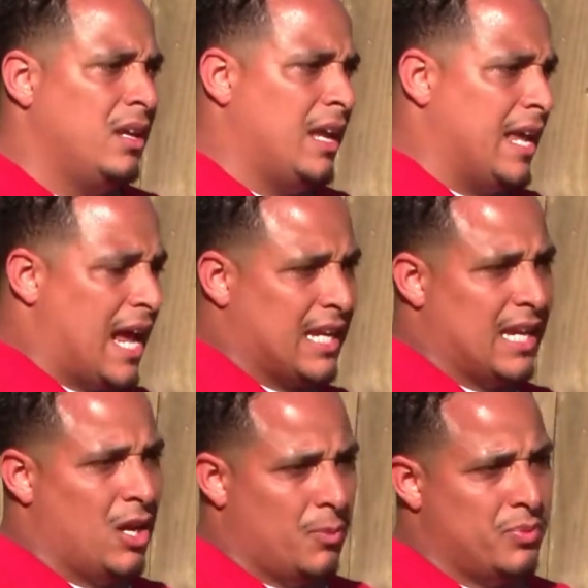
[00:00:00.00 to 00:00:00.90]
and I can
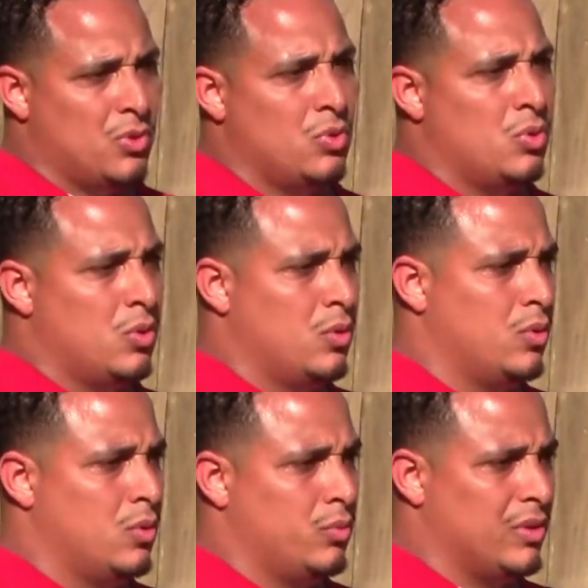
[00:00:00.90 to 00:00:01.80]
help you
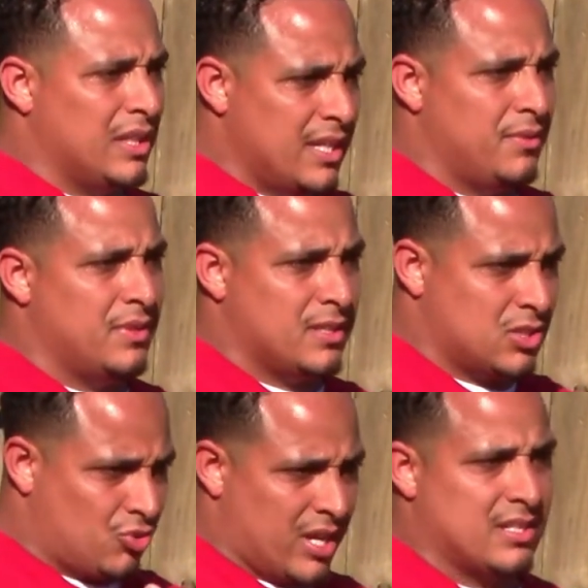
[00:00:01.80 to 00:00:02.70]
relieve the
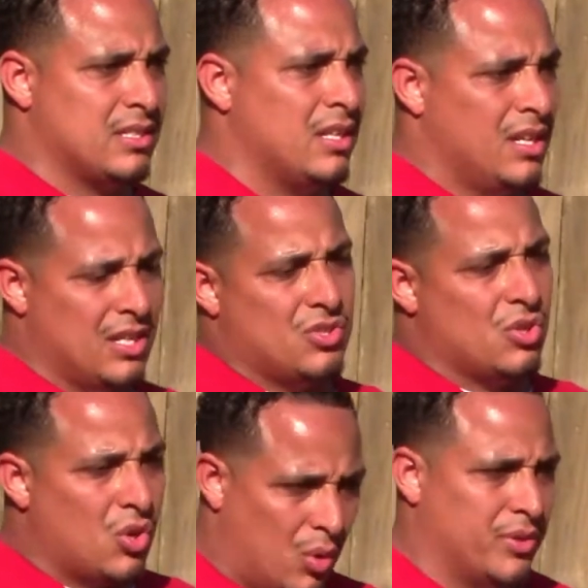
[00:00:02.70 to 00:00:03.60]
stress that you're
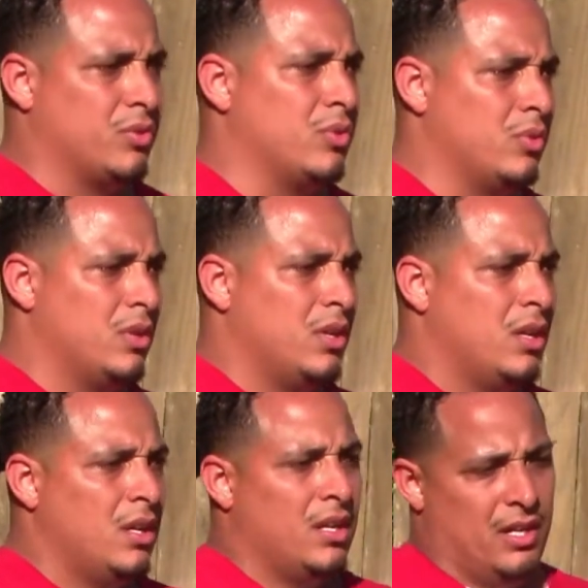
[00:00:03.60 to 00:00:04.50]
going through.
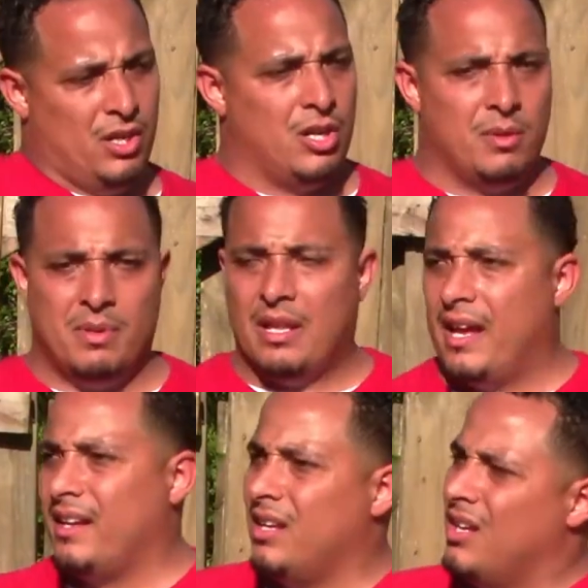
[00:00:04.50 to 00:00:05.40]
And they're going to be like,